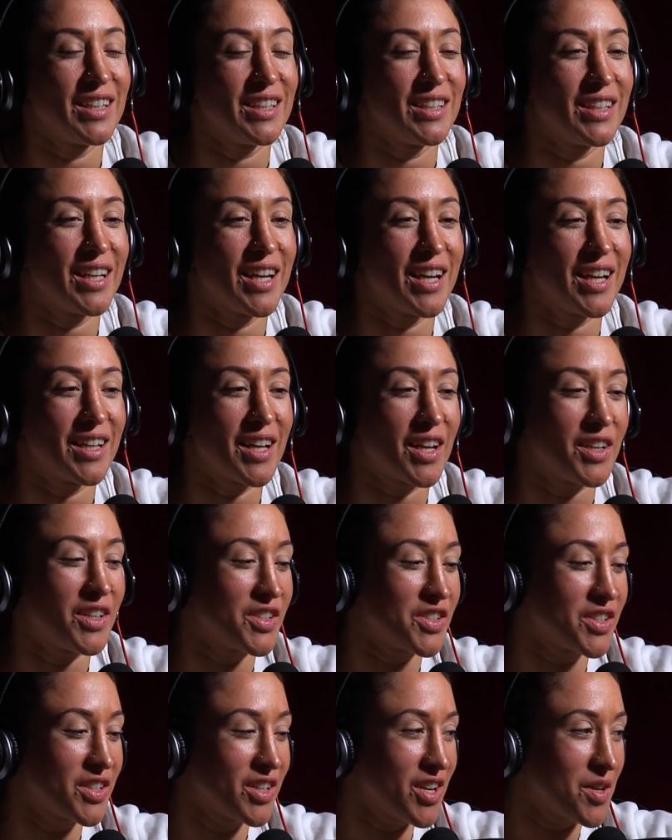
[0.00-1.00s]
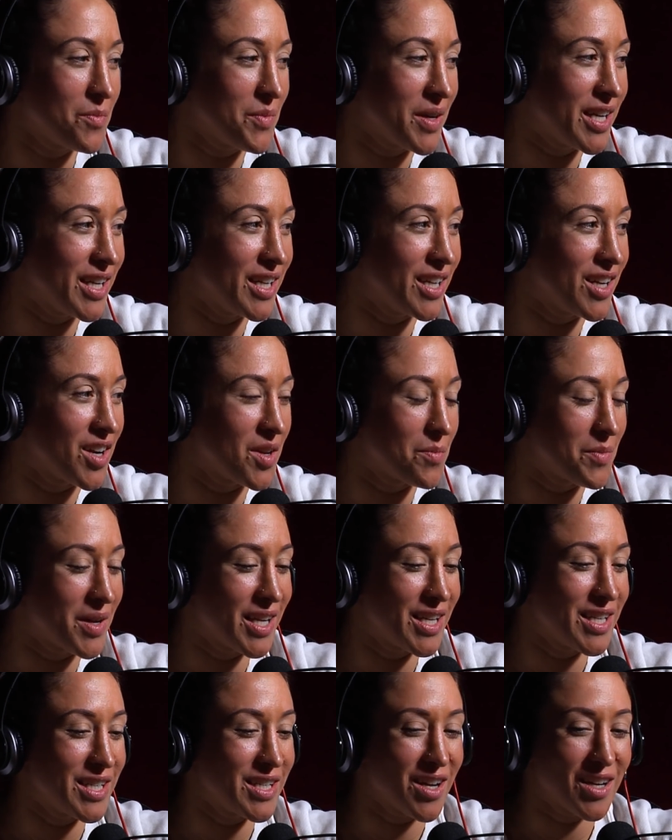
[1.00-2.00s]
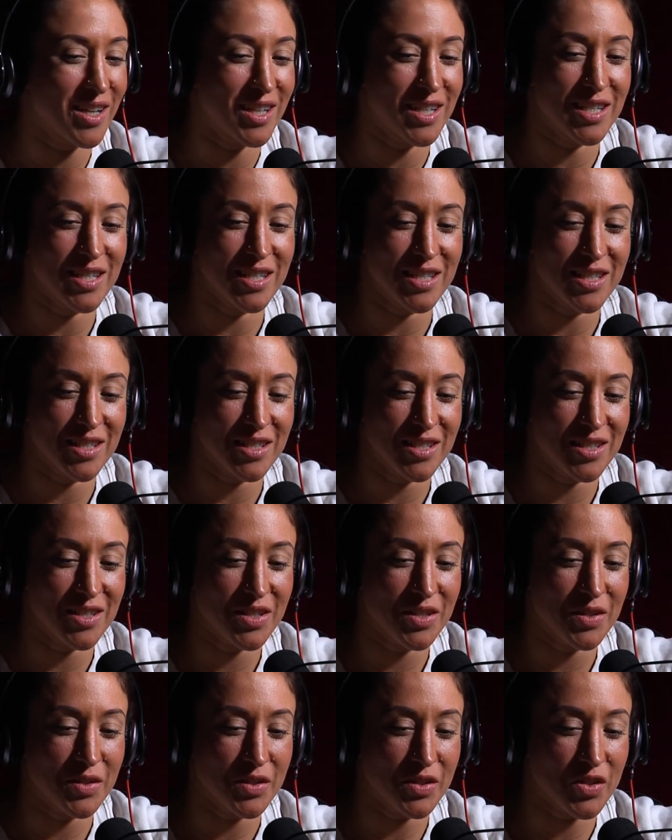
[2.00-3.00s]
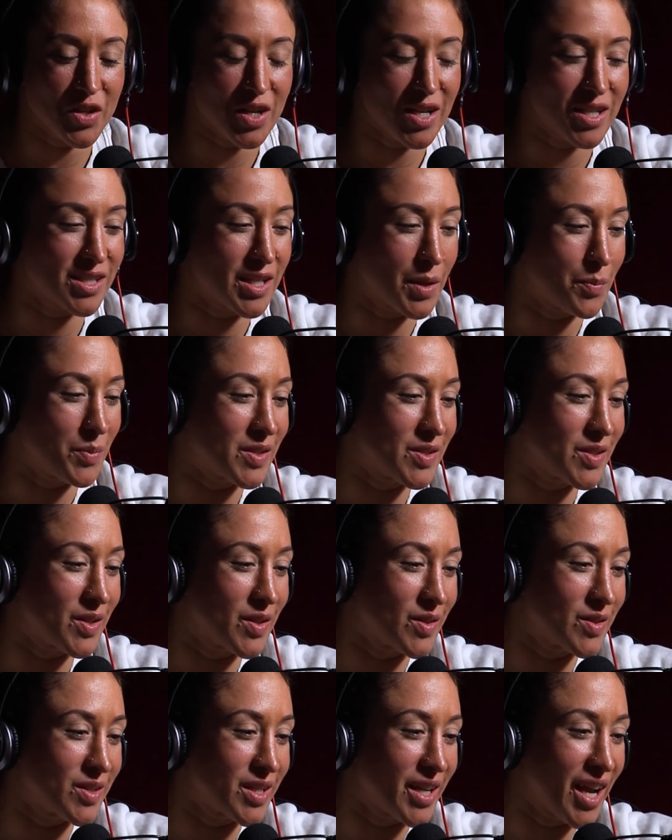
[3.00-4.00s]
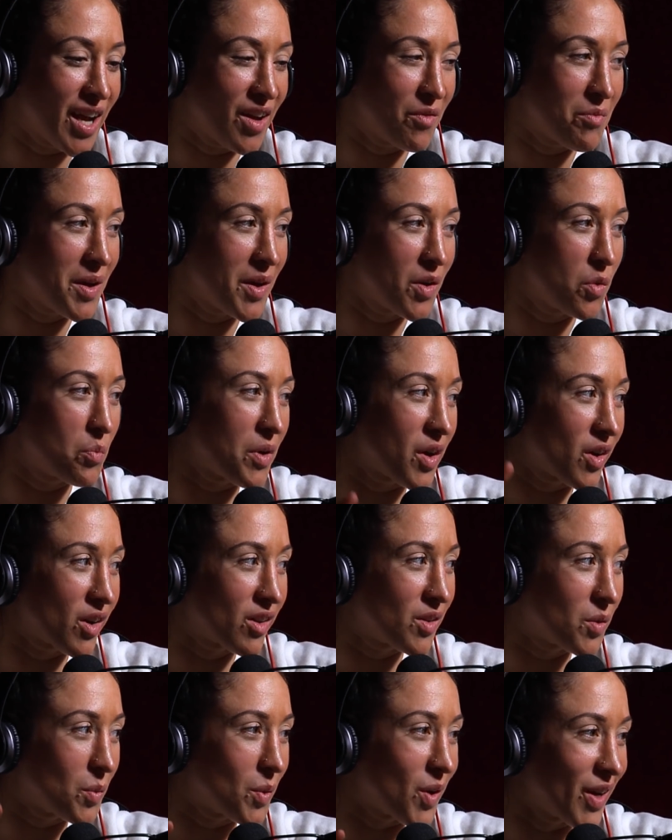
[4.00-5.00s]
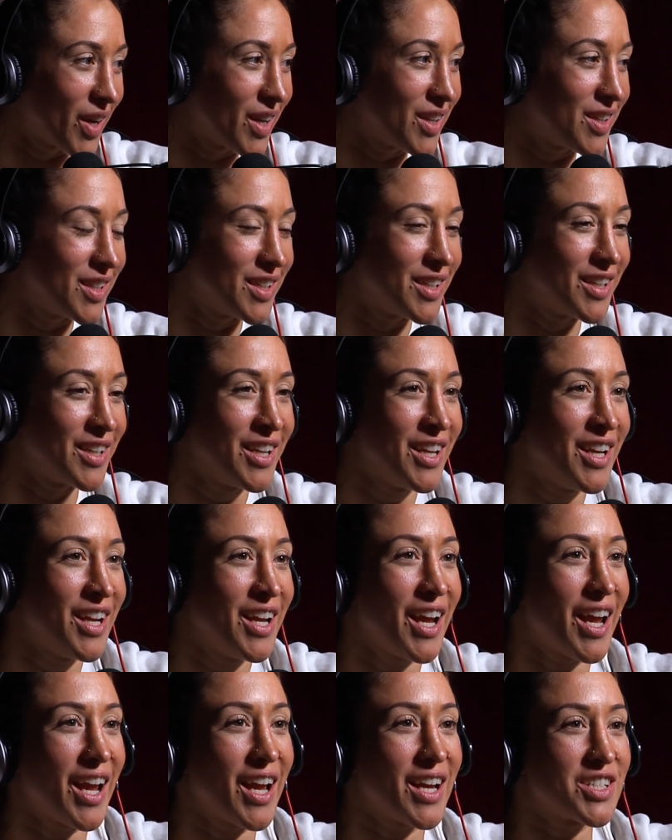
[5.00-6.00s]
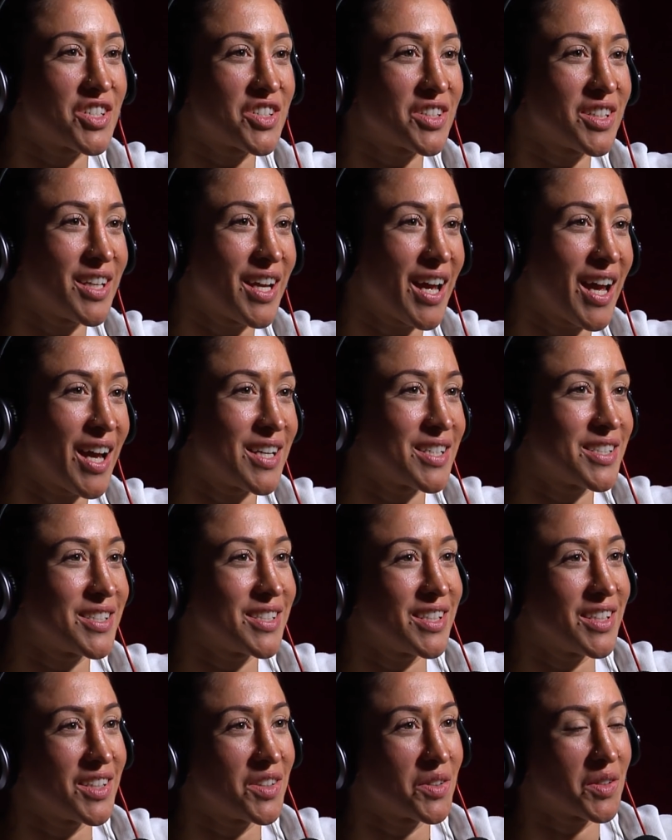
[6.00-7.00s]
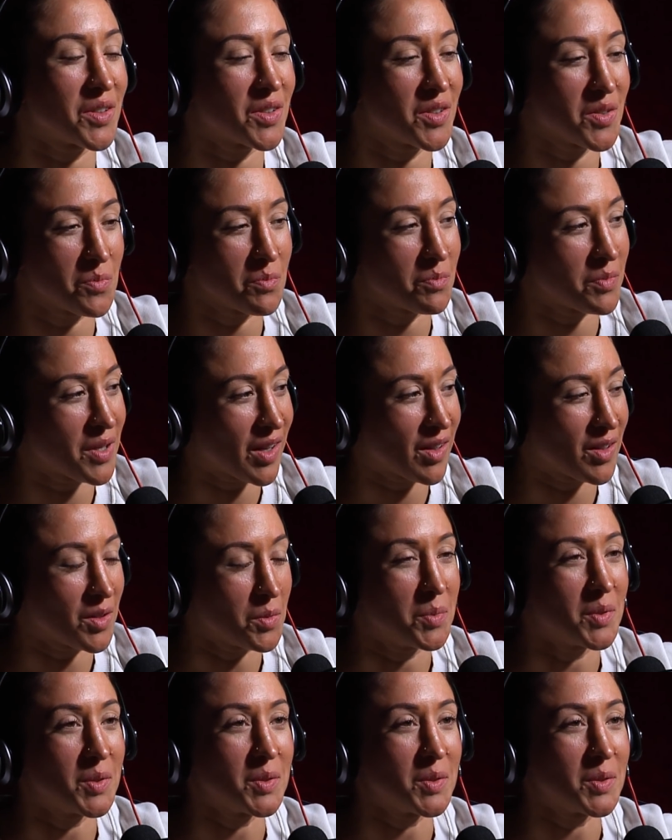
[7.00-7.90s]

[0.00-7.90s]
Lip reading: Yeah, usually on my Two Straws episodes, I have my own bottle of wine, and Angela has her own bottle of